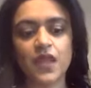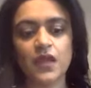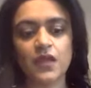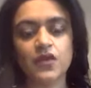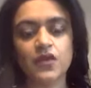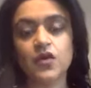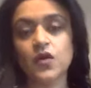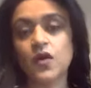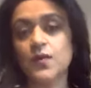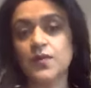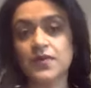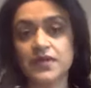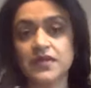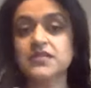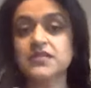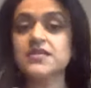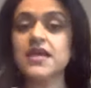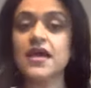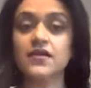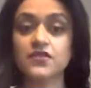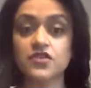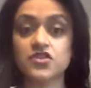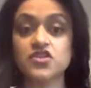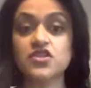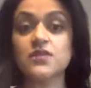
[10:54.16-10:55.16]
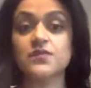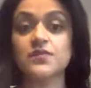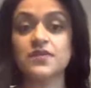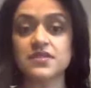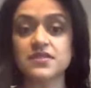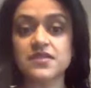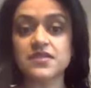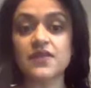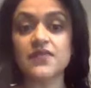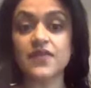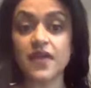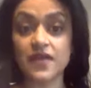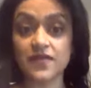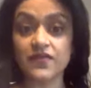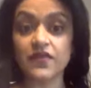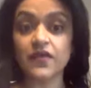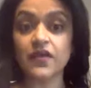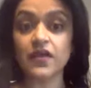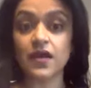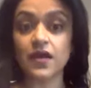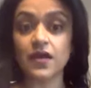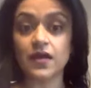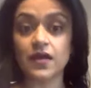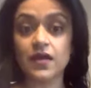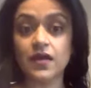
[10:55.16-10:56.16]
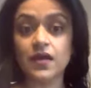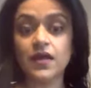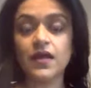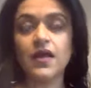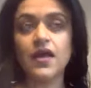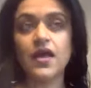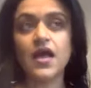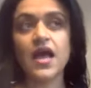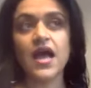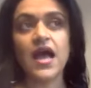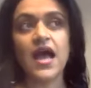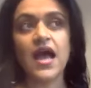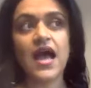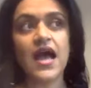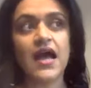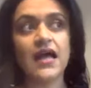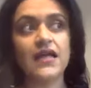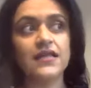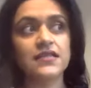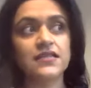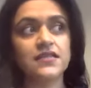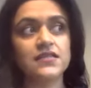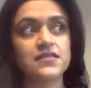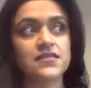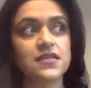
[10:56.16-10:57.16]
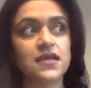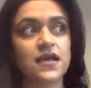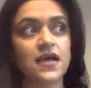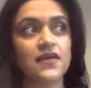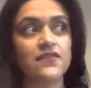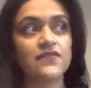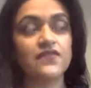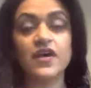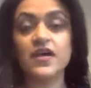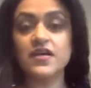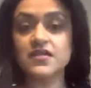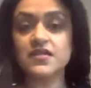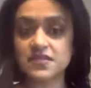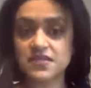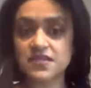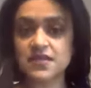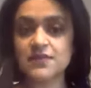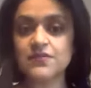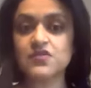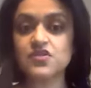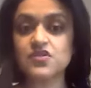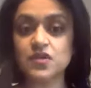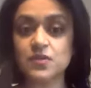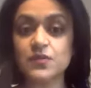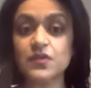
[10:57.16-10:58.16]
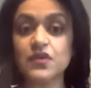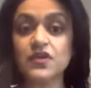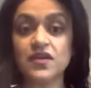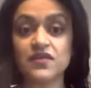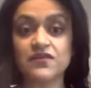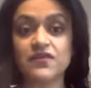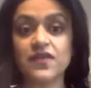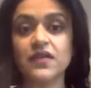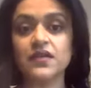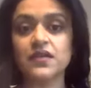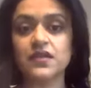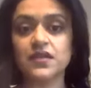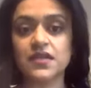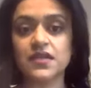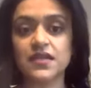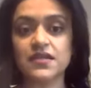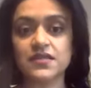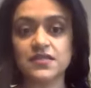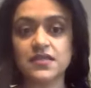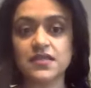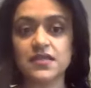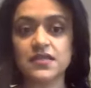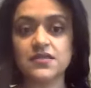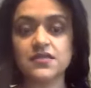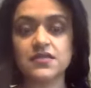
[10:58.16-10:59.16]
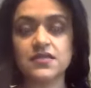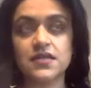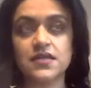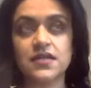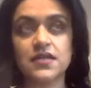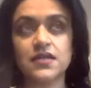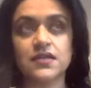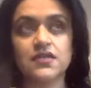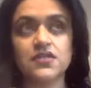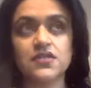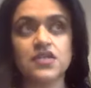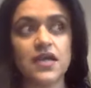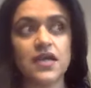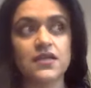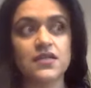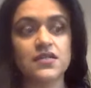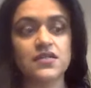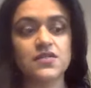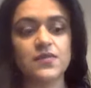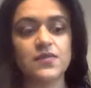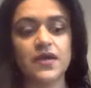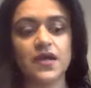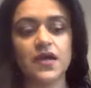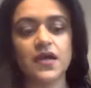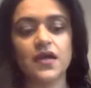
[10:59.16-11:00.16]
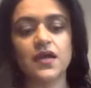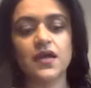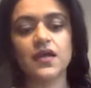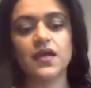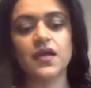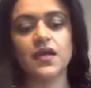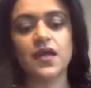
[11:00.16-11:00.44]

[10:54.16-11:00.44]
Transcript: grew up in a township in South Africa. And I invited him to a book event that I did in Johannesburg.